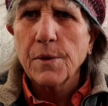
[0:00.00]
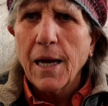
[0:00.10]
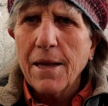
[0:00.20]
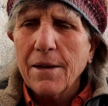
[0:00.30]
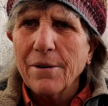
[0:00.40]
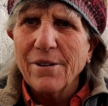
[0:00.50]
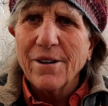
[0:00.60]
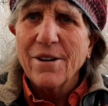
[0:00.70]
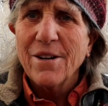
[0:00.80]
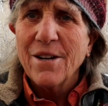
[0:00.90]
Hey there.
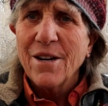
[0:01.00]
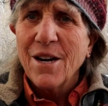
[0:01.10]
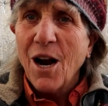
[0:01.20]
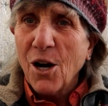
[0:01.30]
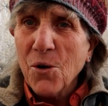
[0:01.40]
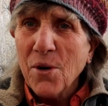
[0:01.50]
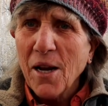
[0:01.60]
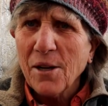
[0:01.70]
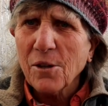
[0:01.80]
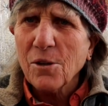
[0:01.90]
Are you in
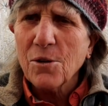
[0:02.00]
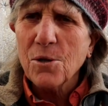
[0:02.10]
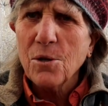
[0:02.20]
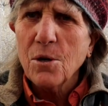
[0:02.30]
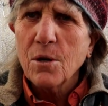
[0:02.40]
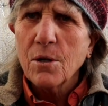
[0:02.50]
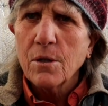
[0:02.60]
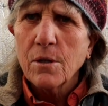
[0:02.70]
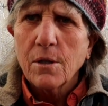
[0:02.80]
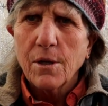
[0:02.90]
agriculture?
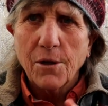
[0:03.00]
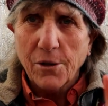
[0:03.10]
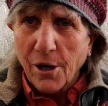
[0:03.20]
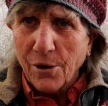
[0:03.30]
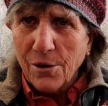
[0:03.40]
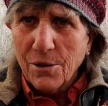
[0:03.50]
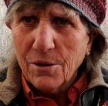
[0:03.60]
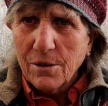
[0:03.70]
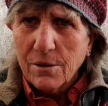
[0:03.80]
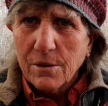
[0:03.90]
Are you a gardener?